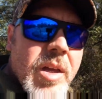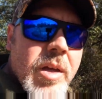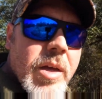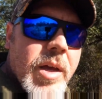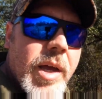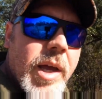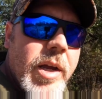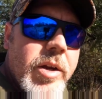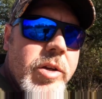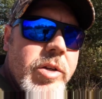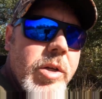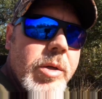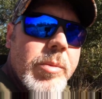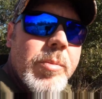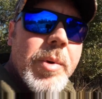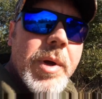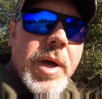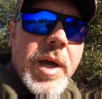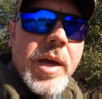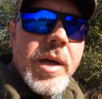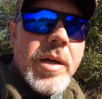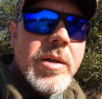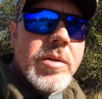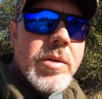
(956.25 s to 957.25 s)
I actually
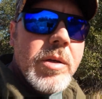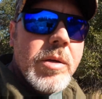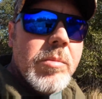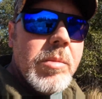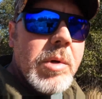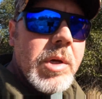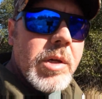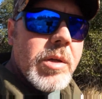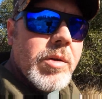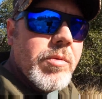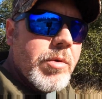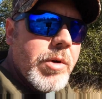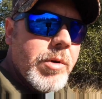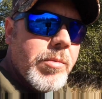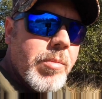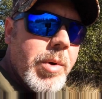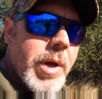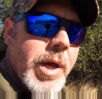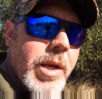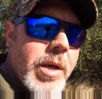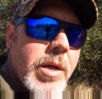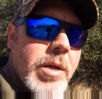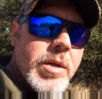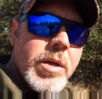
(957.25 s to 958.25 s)
passed it because I wasn't
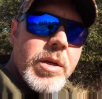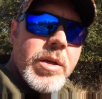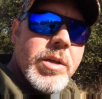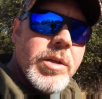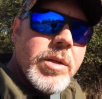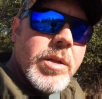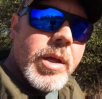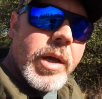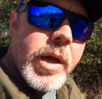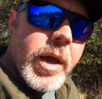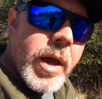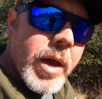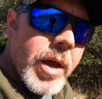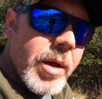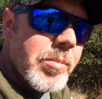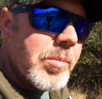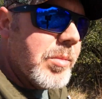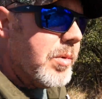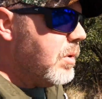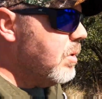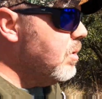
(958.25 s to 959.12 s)
paying attention to the app.